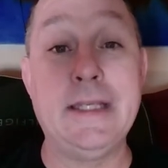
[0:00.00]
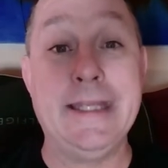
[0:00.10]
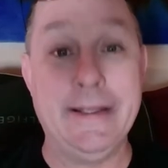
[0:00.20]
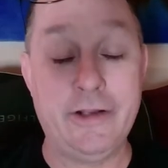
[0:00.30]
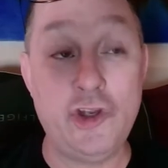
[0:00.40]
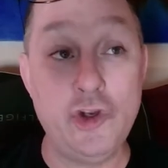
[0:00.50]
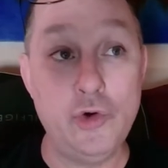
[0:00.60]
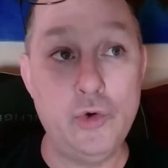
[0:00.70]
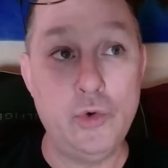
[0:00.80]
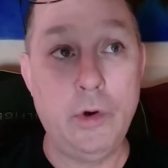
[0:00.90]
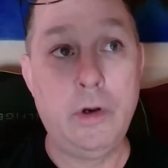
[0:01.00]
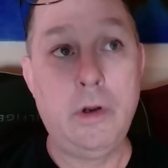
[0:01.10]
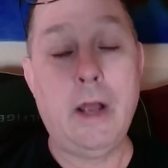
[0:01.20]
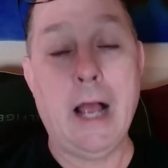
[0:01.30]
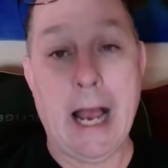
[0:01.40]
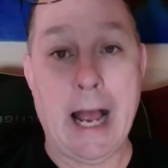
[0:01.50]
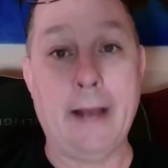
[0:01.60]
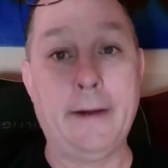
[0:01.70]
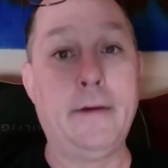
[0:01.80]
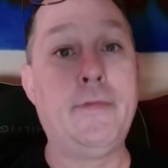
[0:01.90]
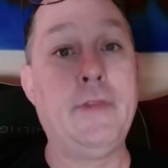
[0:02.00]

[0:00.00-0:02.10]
EQ on